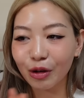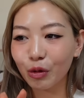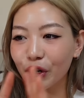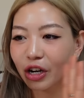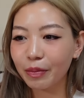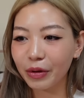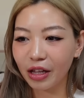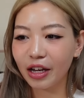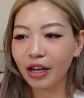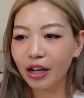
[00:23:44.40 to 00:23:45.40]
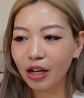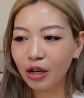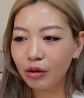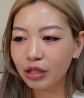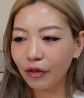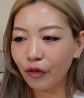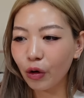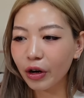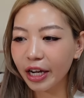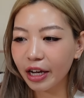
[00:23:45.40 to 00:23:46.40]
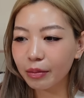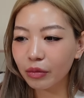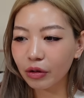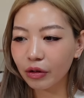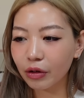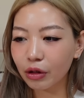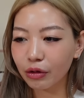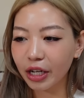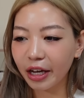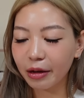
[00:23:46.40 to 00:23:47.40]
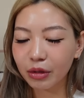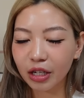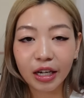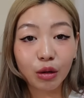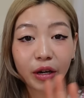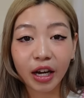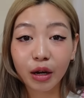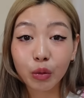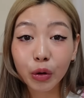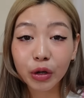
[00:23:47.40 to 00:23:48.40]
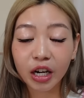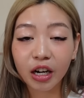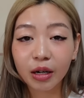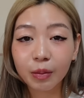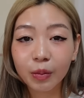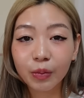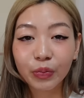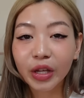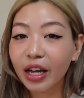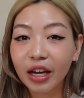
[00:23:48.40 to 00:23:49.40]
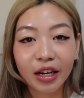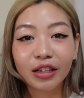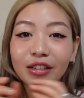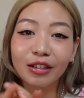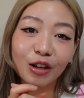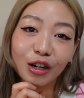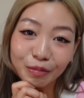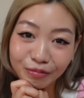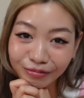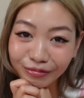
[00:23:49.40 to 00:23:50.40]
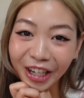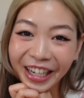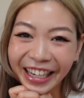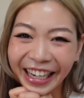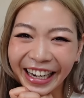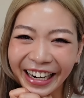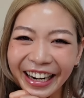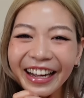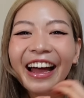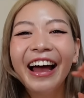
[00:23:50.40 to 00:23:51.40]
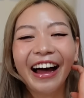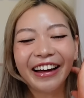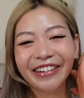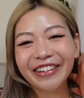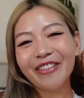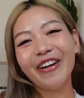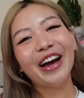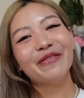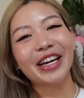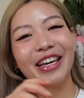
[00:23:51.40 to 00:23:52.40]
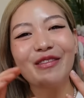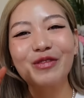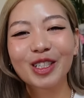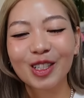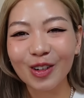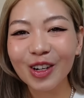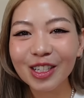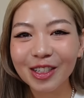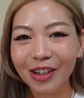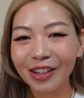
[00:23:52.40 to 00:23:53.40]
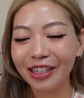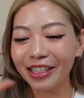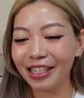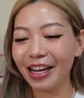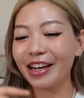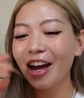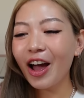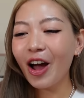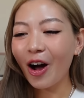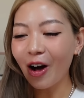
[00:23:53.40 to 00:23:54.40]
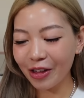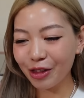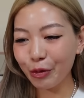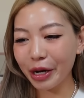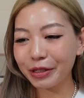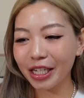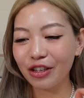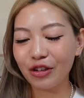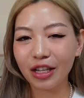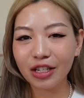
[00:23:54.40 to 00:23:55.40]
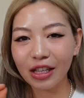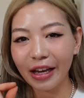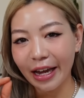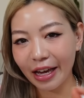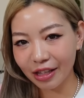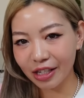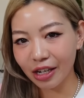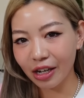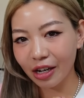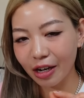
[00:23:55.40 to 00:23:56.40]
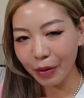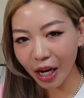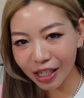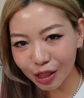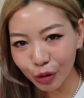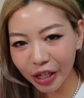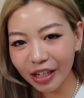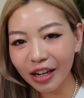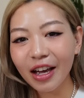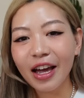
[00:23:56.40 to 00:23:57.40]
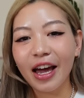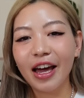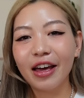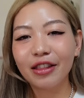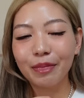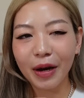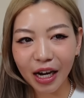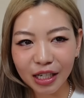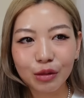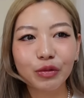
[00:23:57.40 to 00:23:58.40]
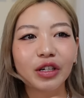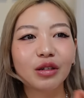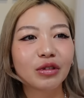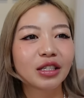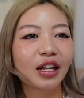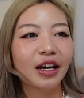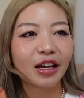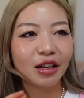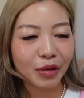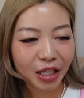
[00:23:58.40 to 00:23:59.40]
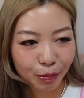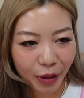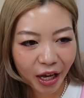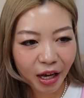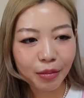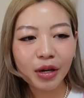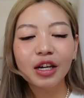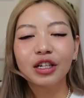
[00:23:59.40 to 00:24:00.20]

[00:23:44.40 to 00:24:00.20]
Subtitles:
I woke up at like, was it 4 a.m. or 3 a.m. here? Yeah, anyway, I woke up and I didn't cop. I don't know why my game was so not strong, because like on the website you had to like enter a password, and the password was like in my spam.